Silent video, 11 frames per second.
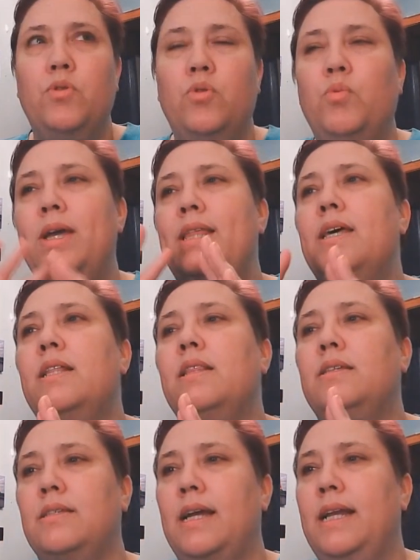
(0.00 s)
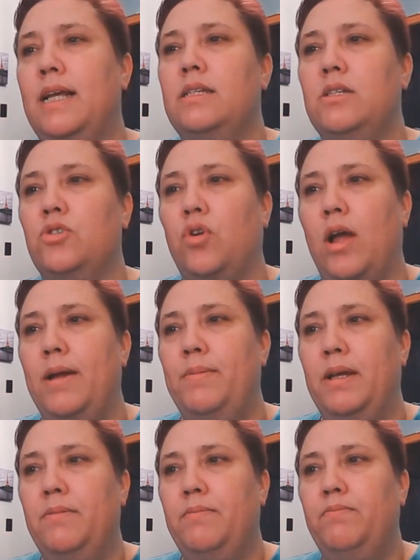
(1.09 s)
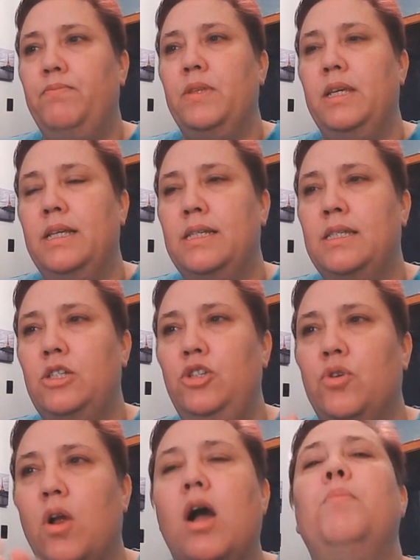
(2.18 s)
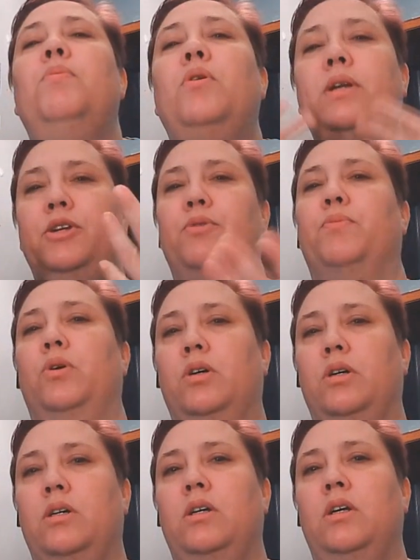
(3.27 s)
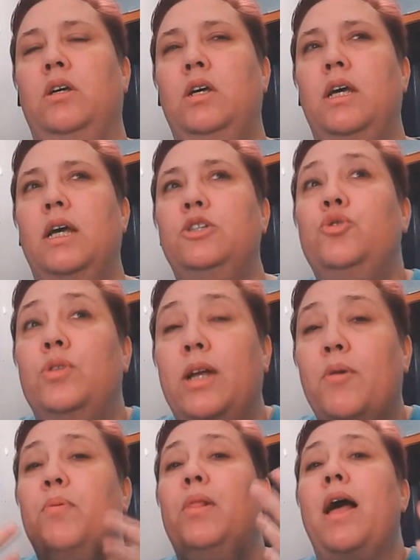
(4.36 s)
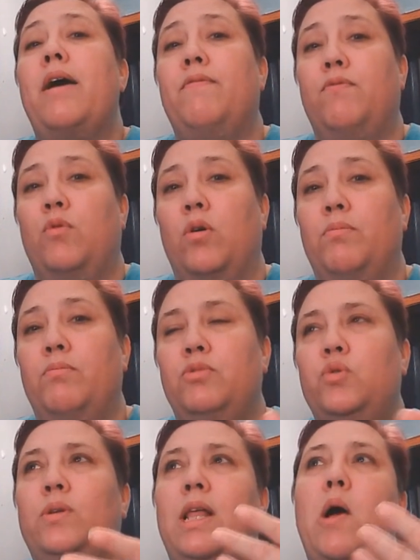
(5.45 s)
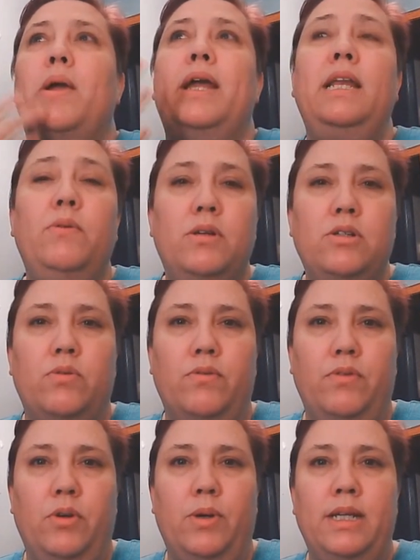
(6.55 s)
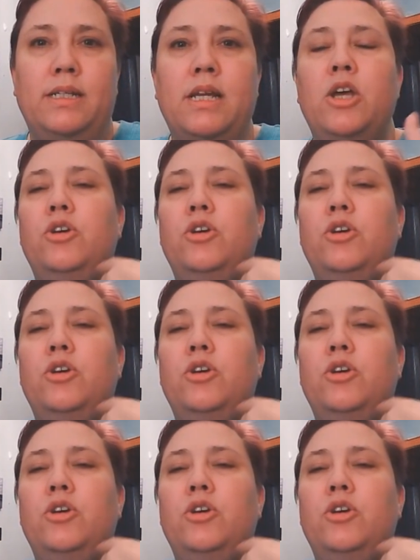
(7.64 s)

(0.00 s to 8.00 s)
The way that the site has described it is you're uploading your book to their platform to allow anyone to review it.